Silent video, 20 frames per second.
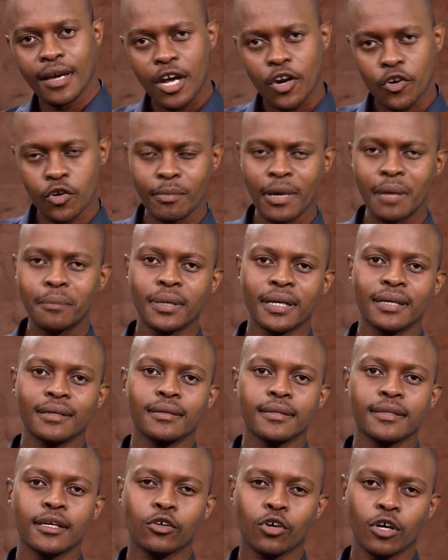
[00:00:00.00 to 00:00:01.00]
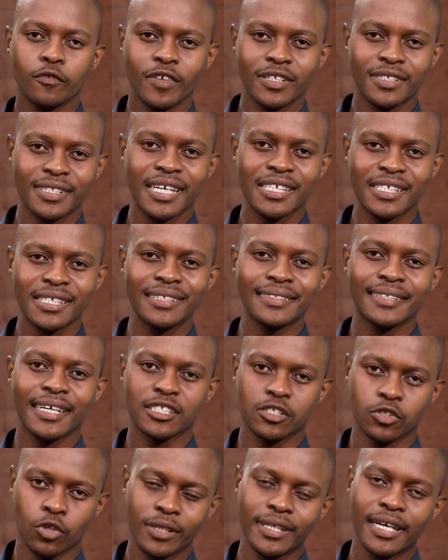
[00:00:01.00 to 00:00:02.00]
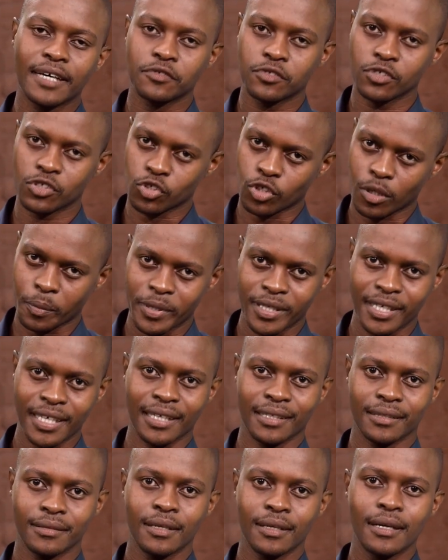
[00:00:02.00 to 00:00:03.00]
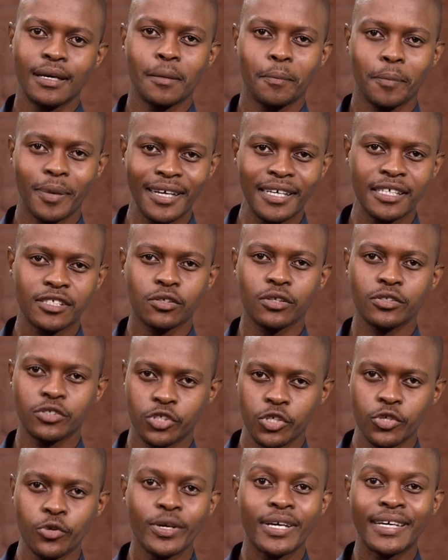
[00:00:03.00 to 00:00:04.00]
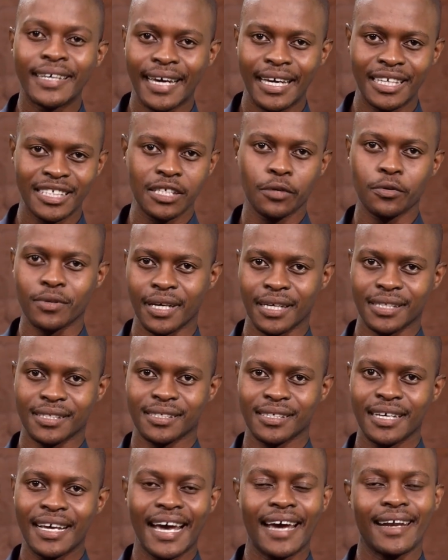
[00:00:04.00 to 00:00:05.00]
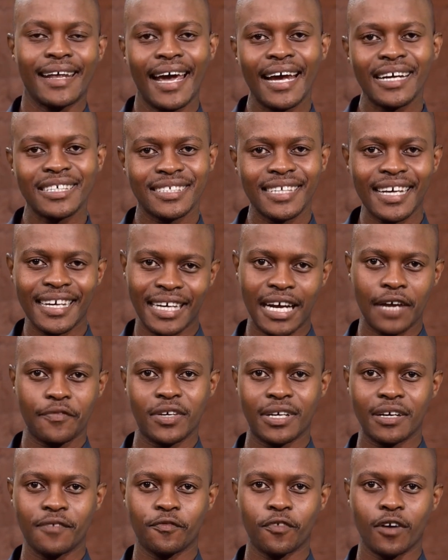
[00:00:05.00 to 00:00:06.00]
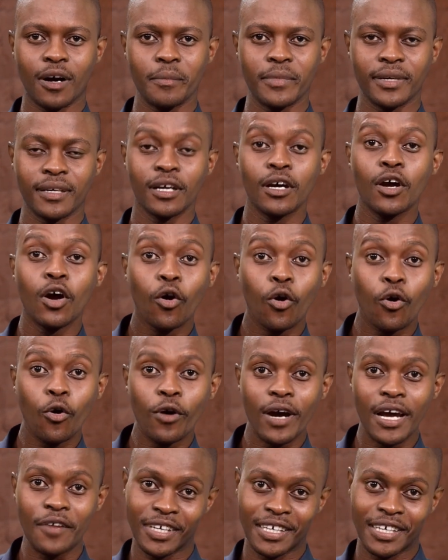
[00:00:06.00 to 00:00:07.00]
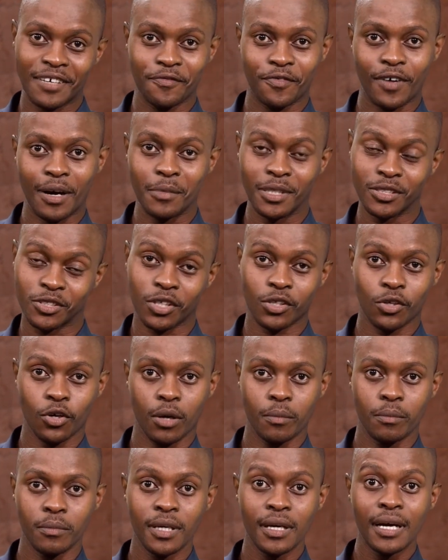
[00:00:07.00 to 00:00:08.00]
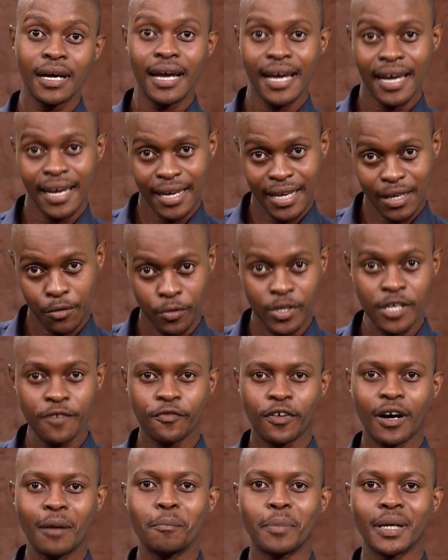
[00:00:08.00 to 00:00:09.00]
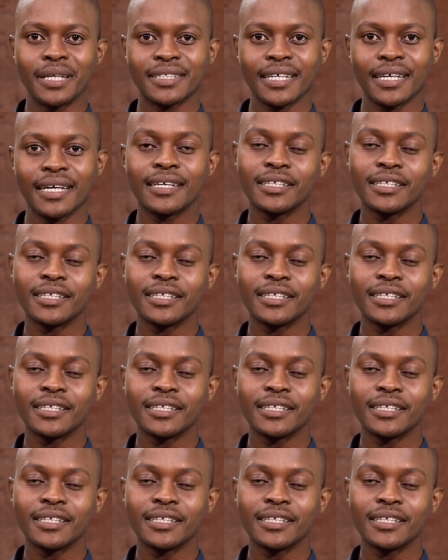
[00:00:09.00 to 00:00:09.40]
Remember, the conversation does not have to stop here. Please continue engaging with us at hashtag African Farming or africanfarming.com. We farm better